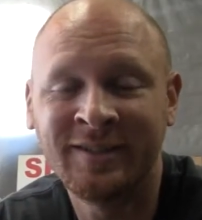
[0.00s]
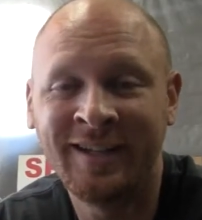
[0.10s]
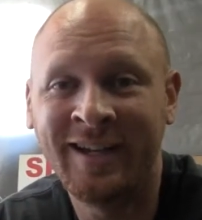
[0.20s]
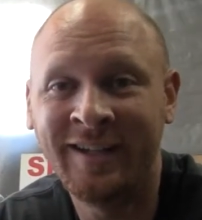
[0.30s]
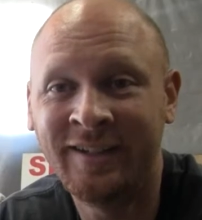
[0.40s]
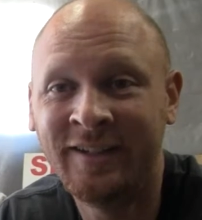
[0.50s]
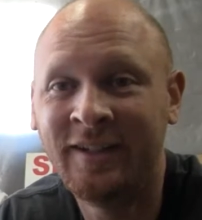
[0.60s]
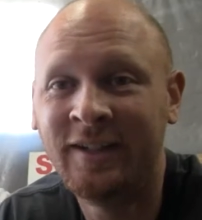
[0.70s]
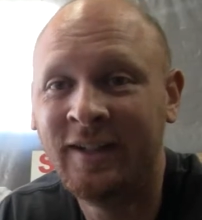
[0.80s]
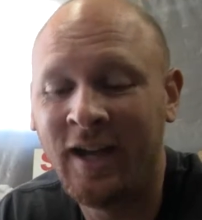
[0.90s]
that
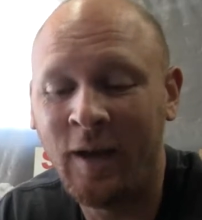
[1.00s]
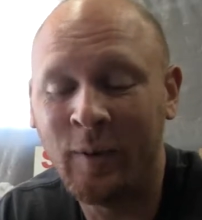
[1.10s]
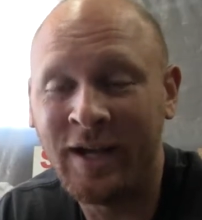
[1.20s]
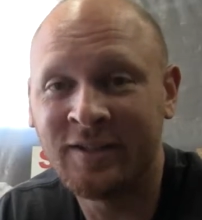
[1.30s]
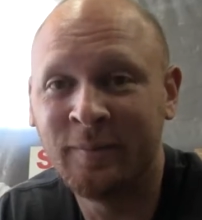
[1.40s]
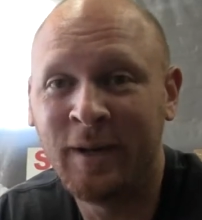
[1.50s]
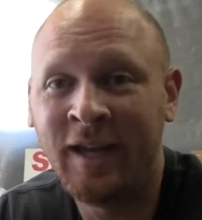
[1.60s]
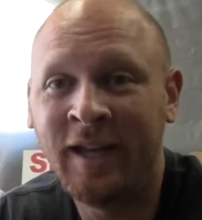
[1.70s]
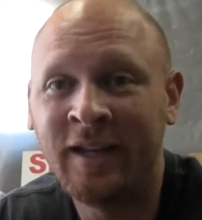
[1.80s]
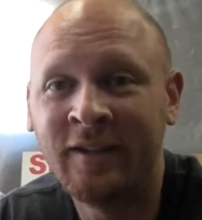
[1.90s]
I wax them by
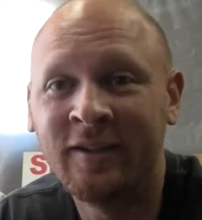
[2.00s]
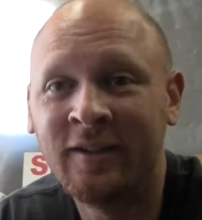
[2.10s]
hand,